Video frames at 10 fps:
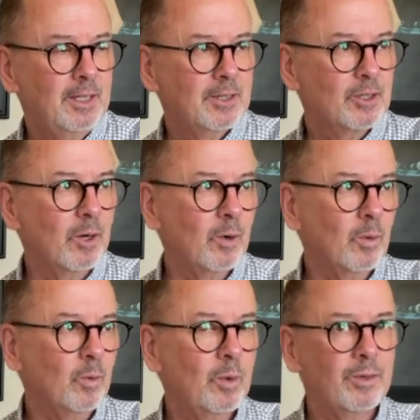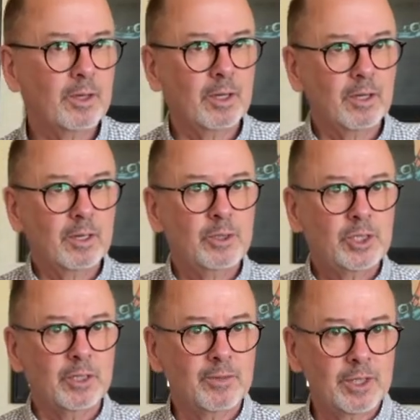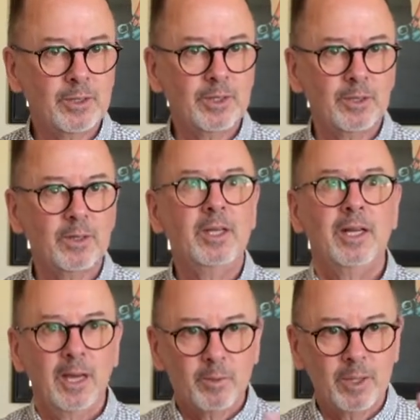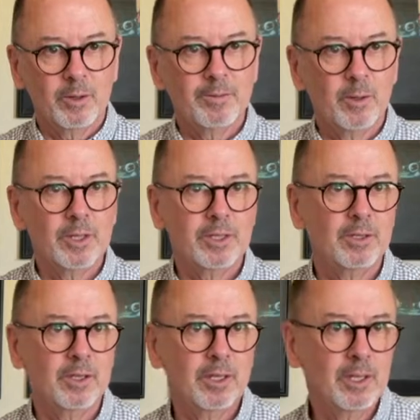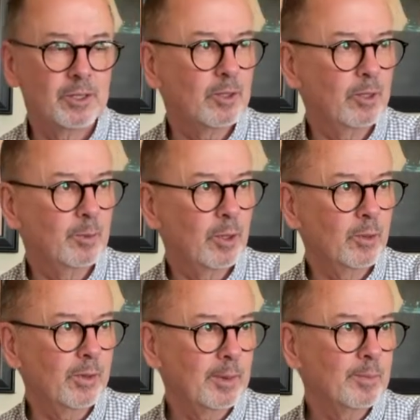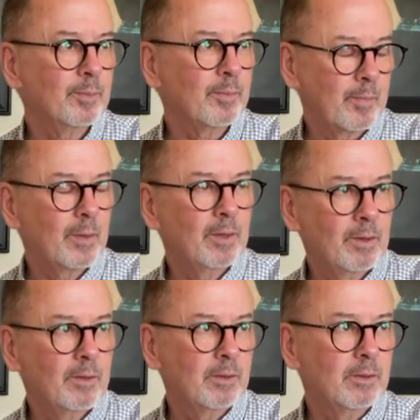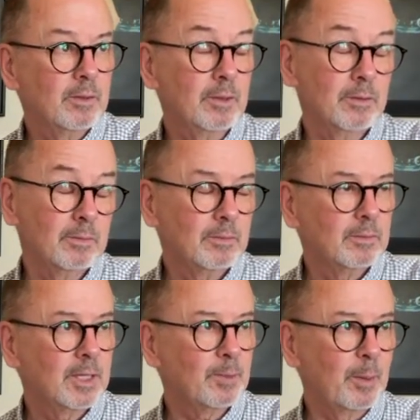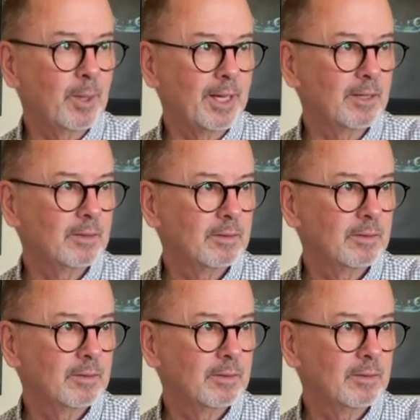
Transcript: So with the conclusion of Serial, I'll be able to focus on the Kickstarter program. So that's my plan.